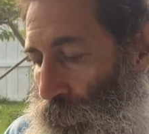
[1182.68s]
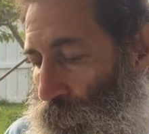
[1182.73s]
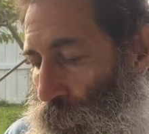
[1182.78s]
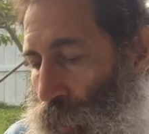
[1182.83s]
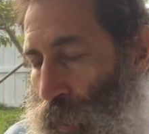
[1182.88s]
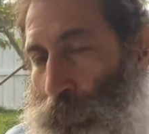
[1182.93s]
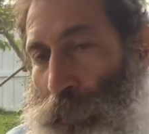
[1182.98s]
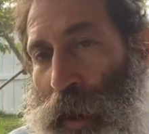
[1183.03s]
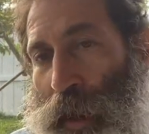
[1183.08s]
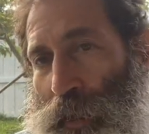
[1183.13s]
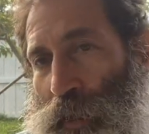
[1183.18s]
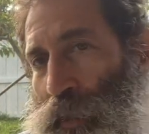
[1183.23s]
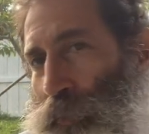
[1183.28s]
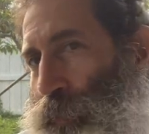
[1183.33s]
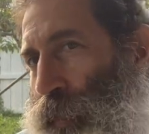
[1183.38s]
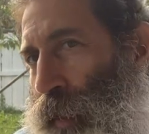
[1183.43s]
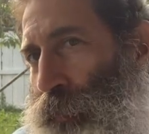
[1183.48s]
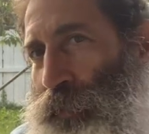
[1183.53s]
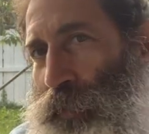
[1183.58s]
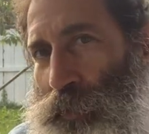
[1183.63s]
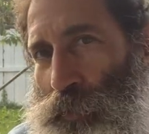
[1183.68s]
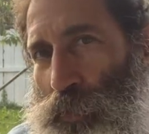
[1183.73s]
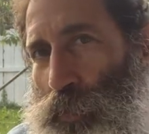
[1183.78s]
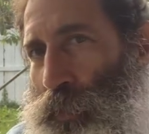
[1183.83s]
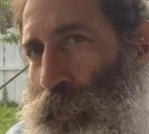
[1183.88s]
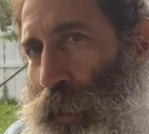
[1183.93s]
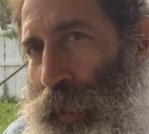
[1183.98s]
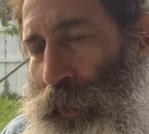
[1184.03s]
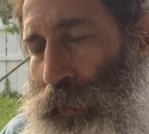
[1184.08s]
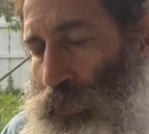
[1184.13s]
am I going to be able to do
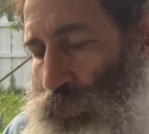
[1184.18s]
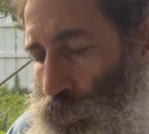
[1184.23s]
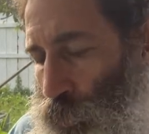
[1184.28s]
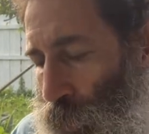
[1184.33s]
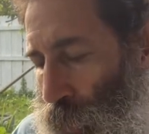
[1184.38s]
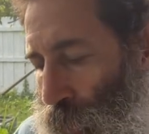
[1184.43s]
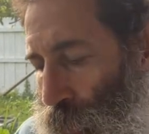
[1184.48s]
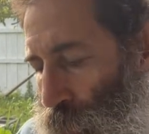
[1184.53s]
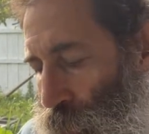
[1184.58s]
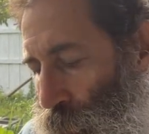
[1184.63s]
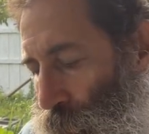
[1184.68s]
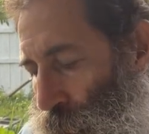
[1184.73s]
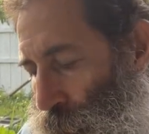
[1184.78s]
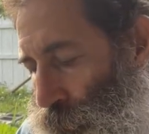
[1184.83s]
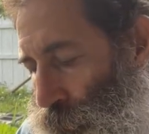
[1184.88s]
that as well?